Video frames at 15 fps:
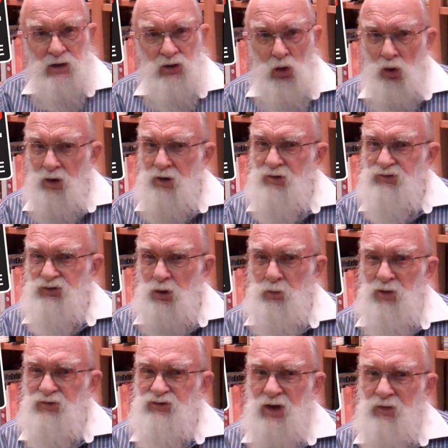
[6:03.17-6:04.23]
Your
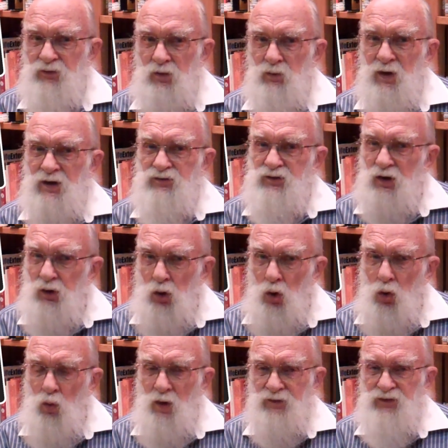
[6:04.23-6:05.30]
consumers have the right to
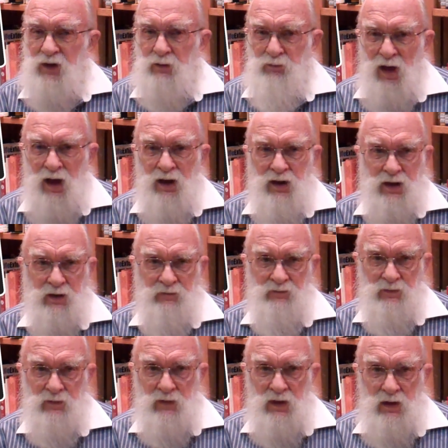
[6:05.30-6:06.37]
know what they're buying.
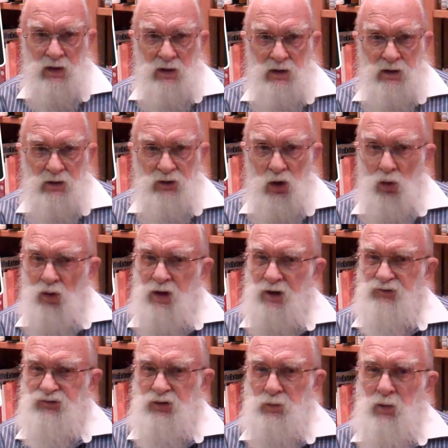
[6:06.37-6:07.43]
No
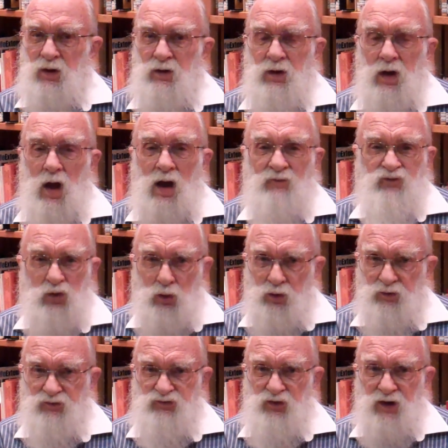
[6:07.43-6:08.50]
customer of
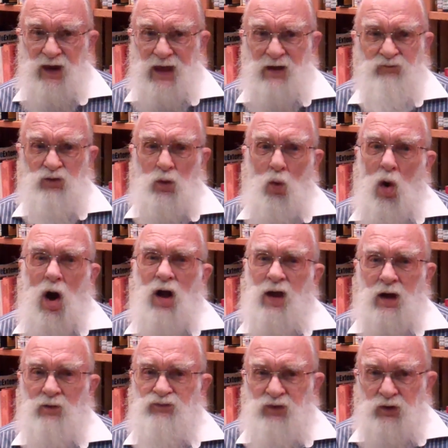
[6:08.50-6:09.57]
yours should ever walk
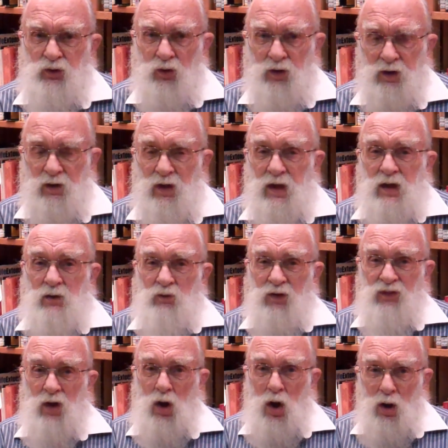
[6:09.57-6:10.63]
out the door
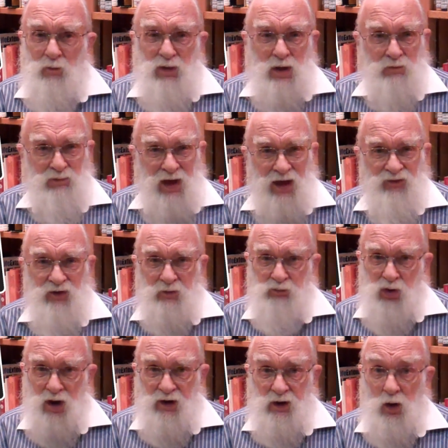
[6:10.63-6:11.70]
with a homeopathic
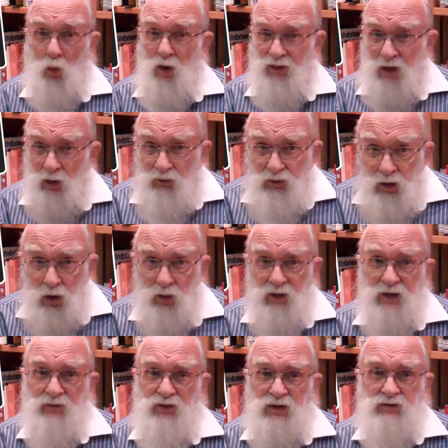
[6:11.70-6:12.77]
product without
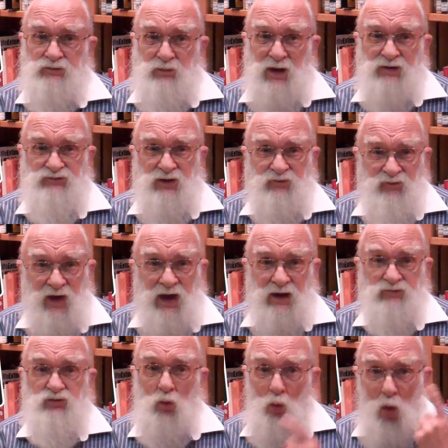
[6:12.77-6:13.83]
knowing these basic
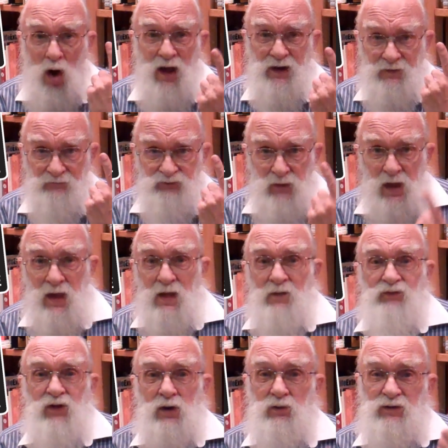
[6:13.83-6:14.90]
facts. 1.
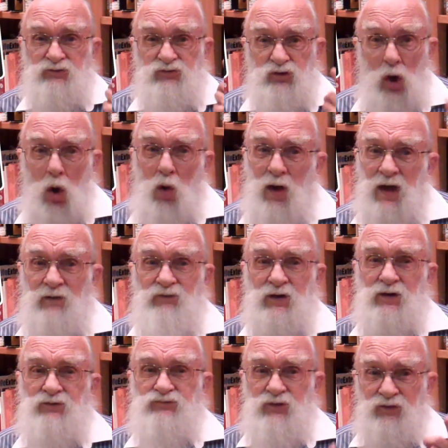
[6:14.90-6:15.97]
There is no
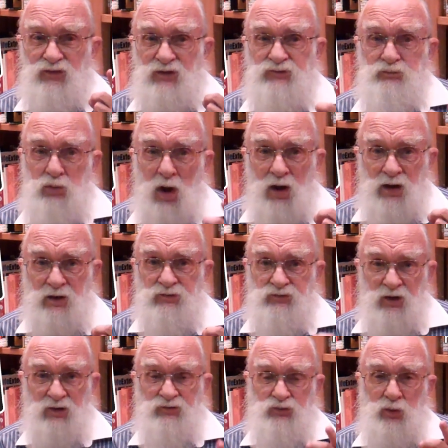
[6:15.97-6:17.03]
evidence that this product
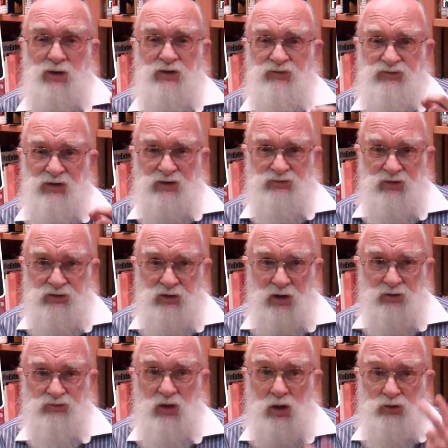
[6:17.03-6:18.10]
does what it says it
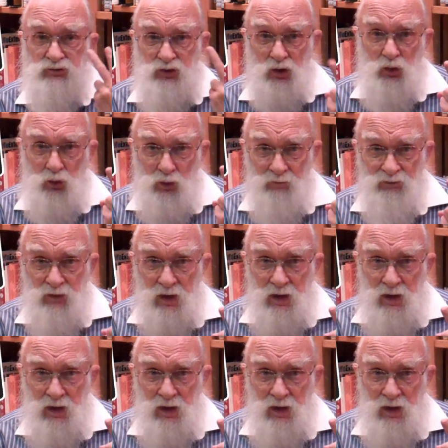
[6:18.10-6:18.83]
does. 2.